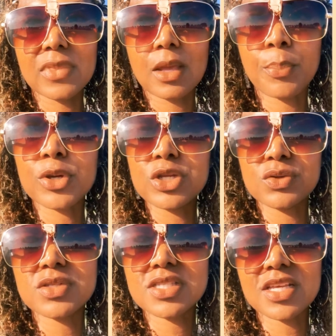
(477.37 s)

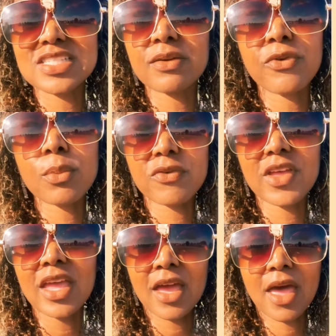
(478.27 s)
produce some form of an
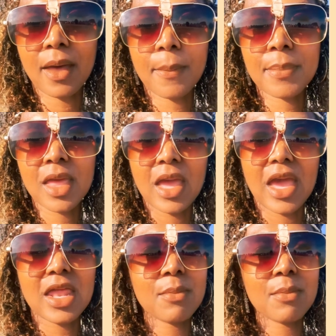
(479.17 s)
income. And it